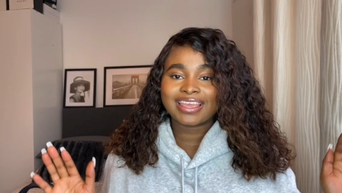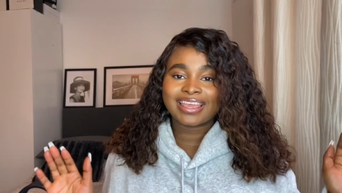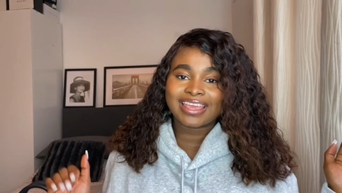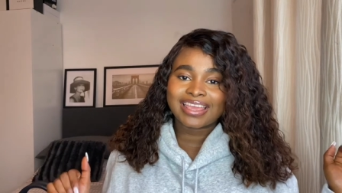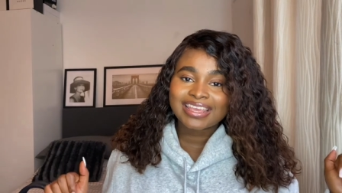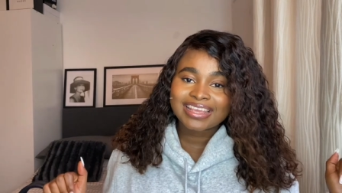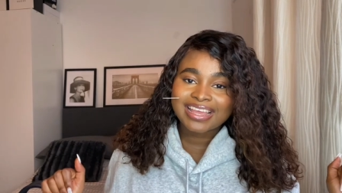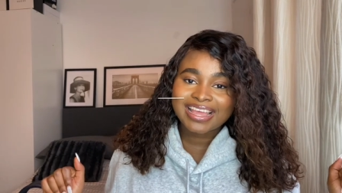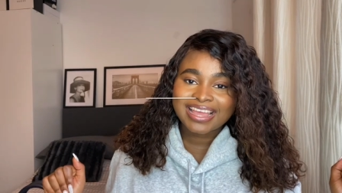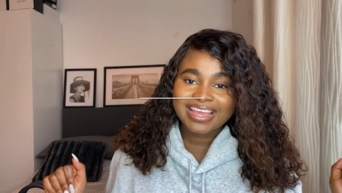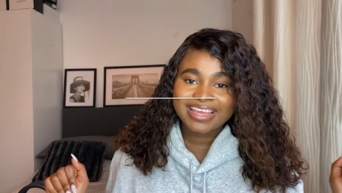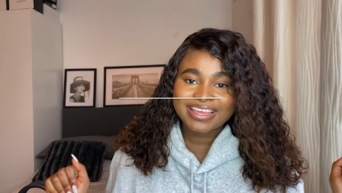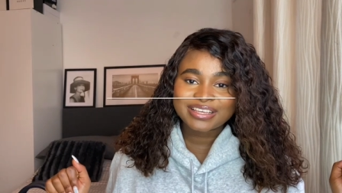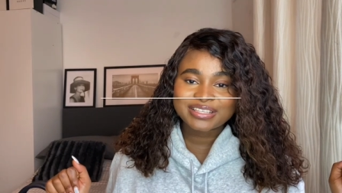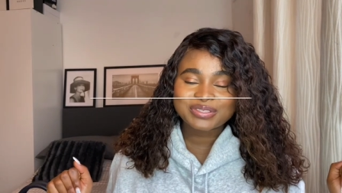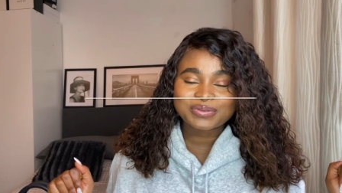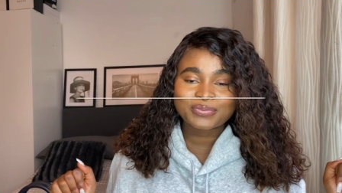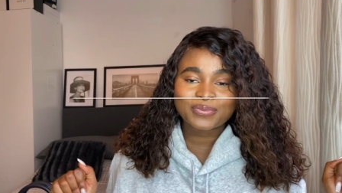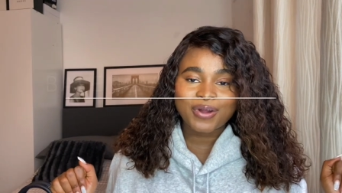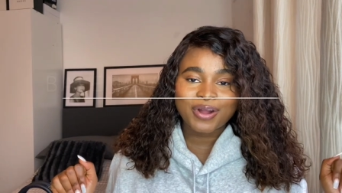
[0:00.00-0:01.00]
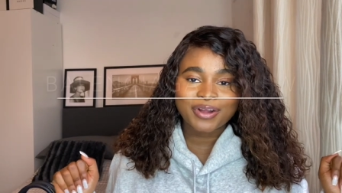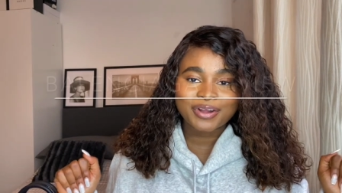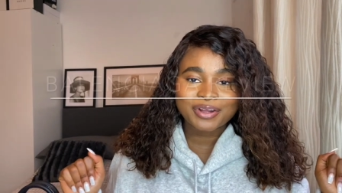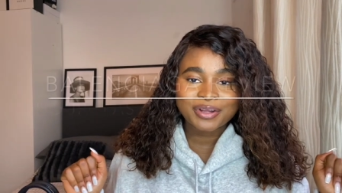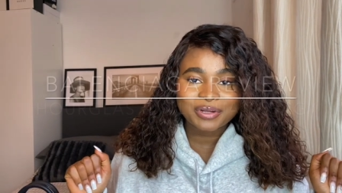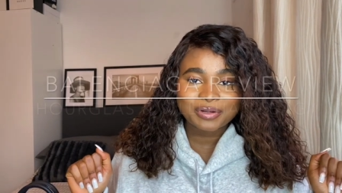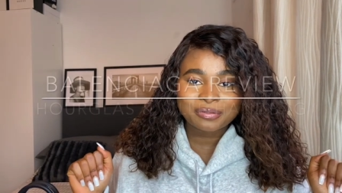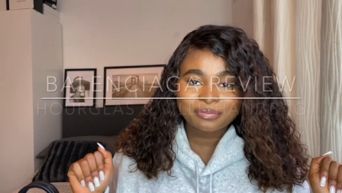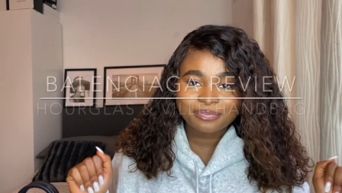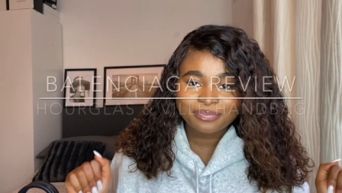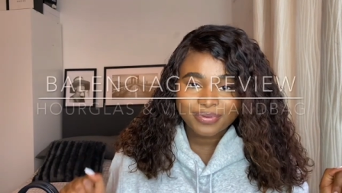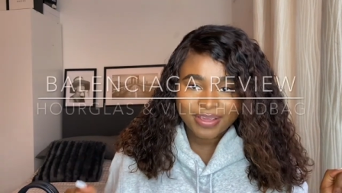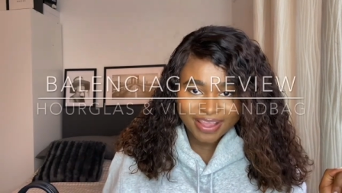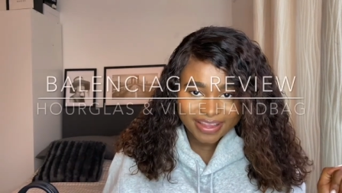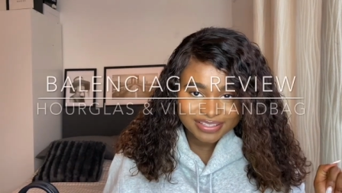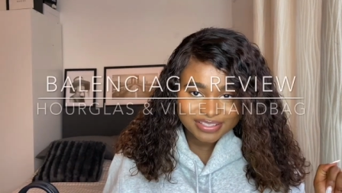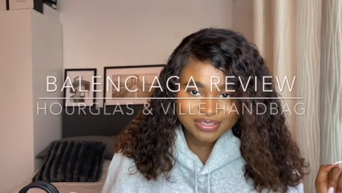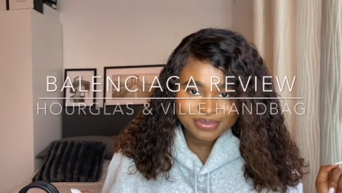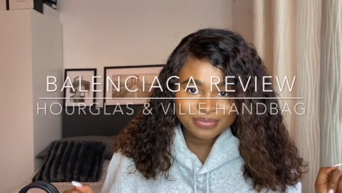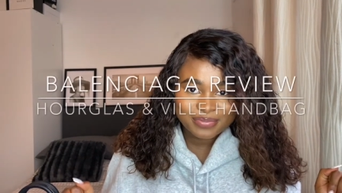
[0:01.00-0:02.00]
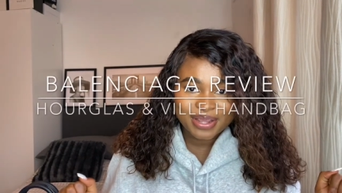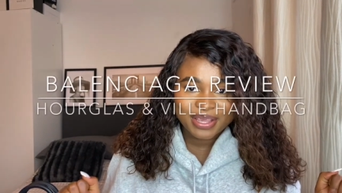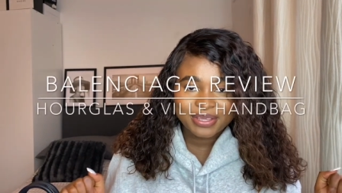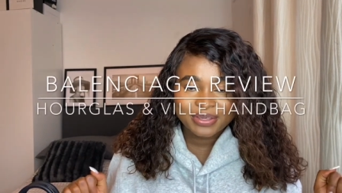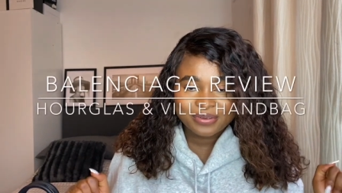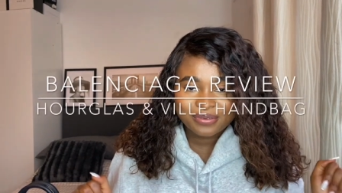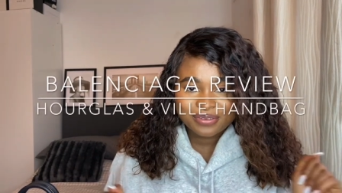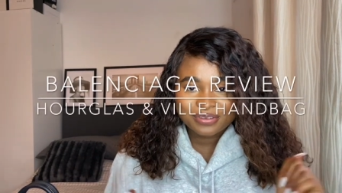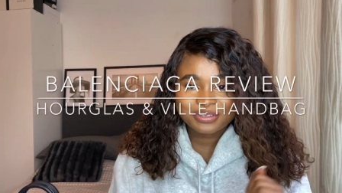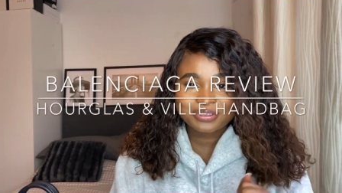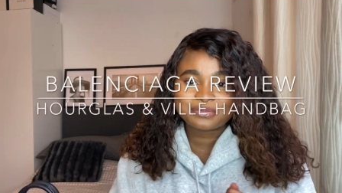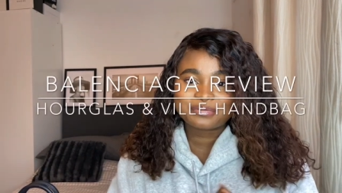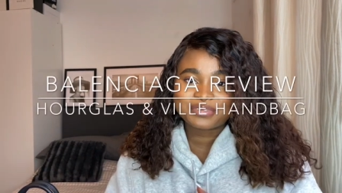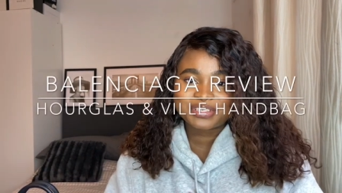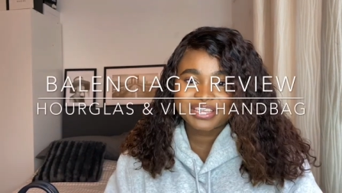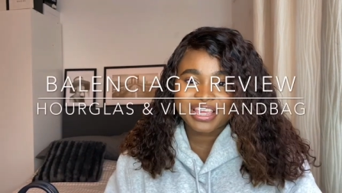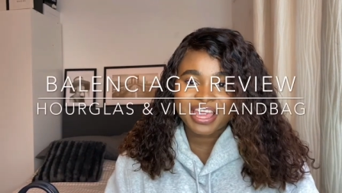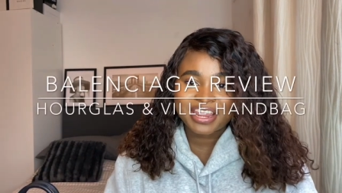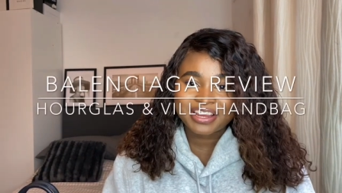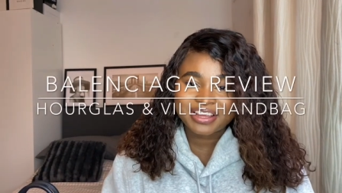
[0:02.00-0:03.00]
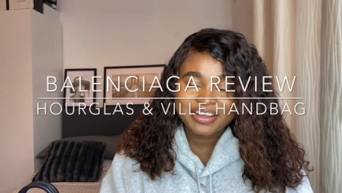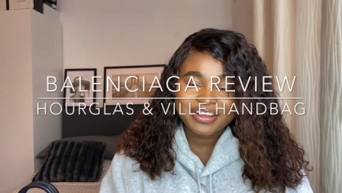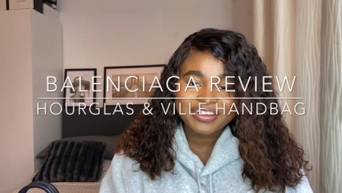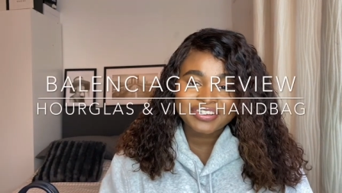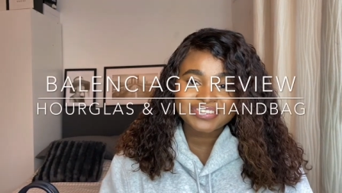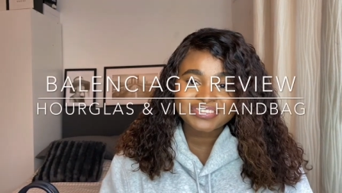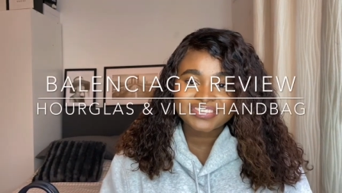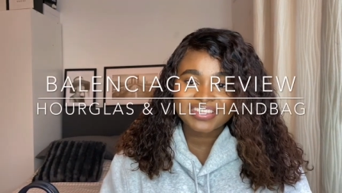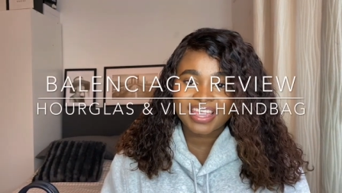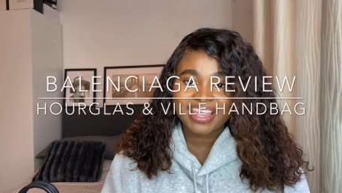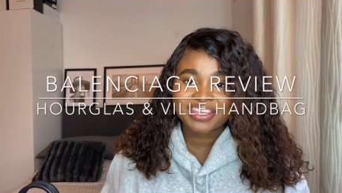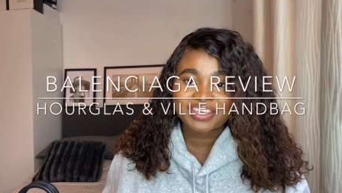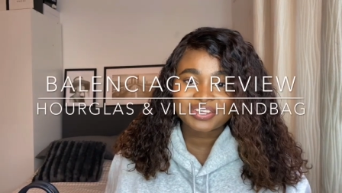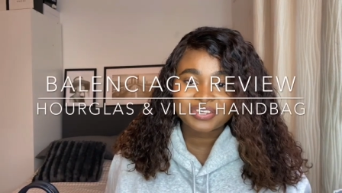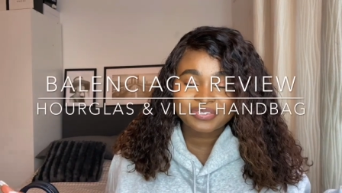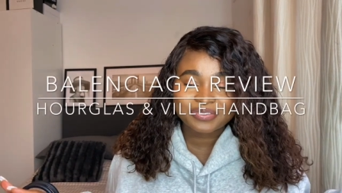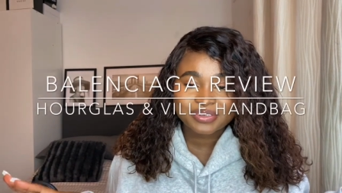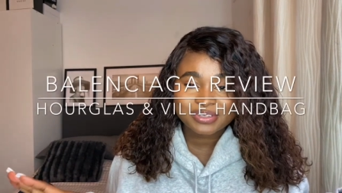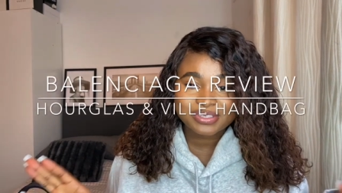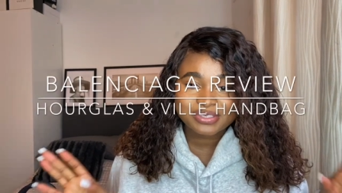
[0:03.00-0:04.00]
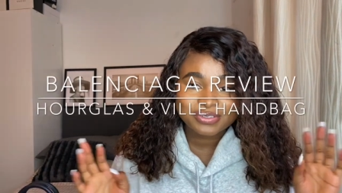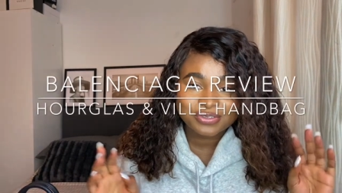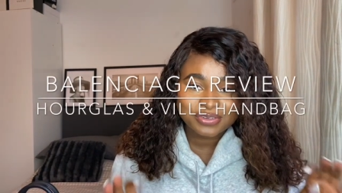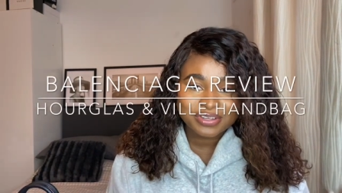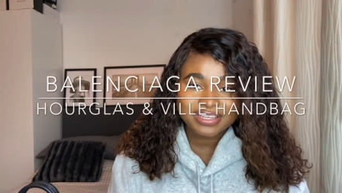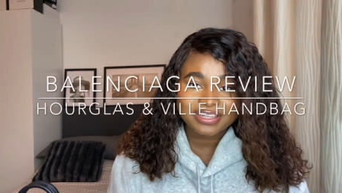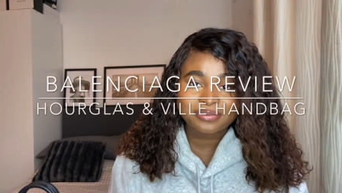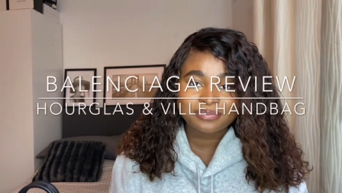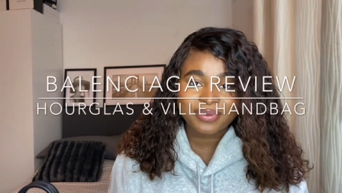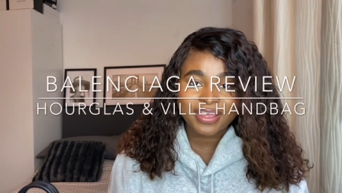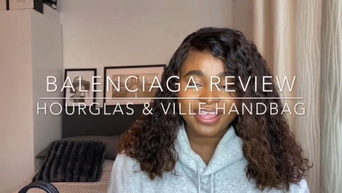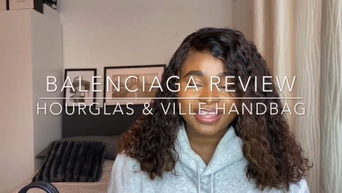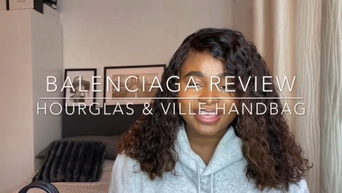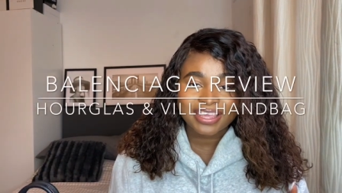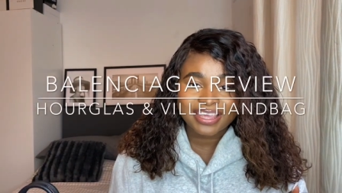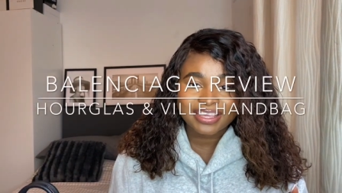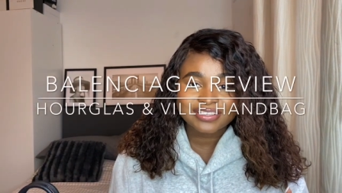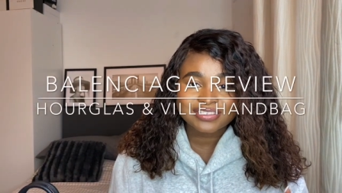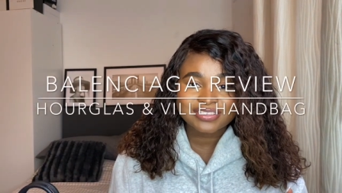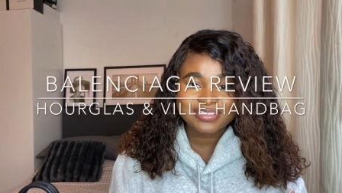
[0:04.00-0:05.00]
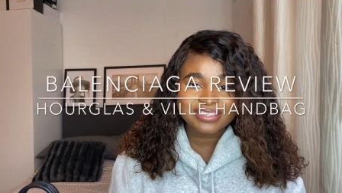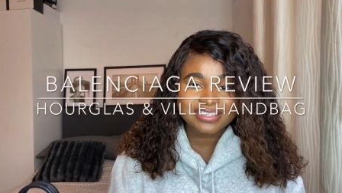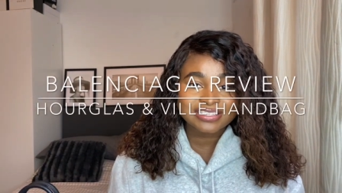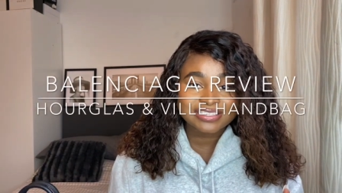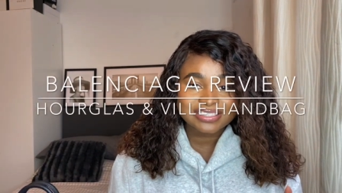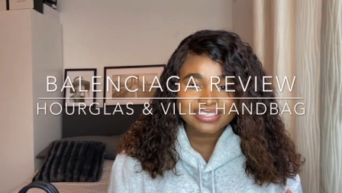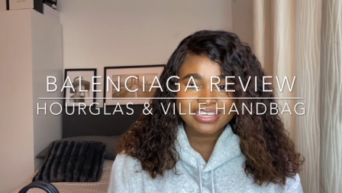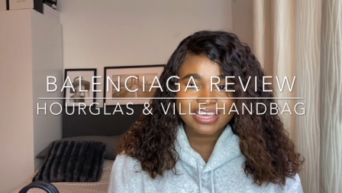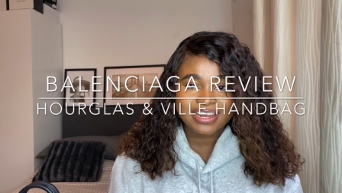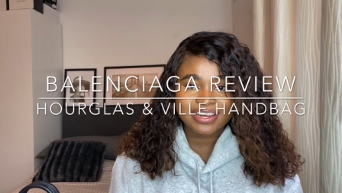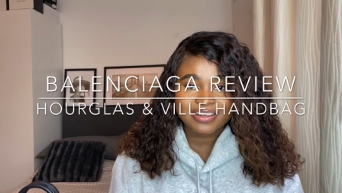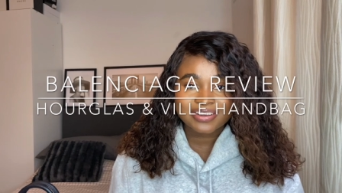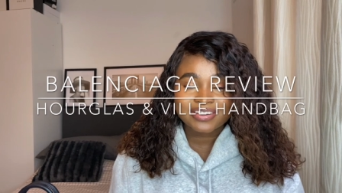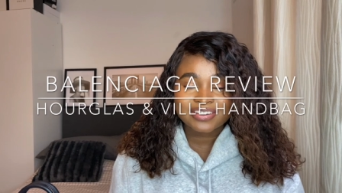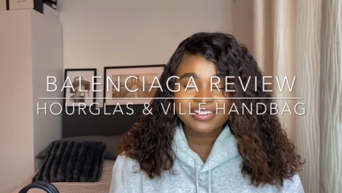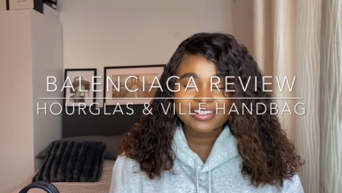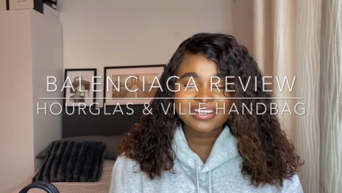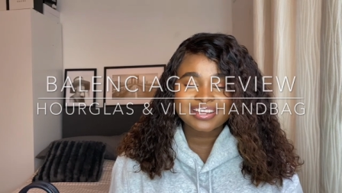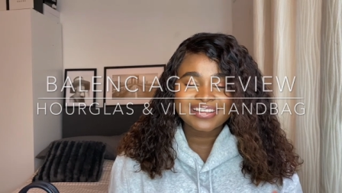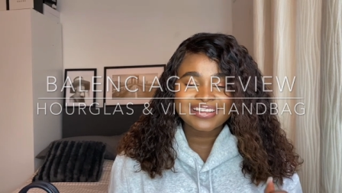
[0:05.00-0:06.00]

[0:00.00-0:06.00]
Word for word: Hey guys, welcome back to my YouTube channel. Thank you for tuning back into this channel.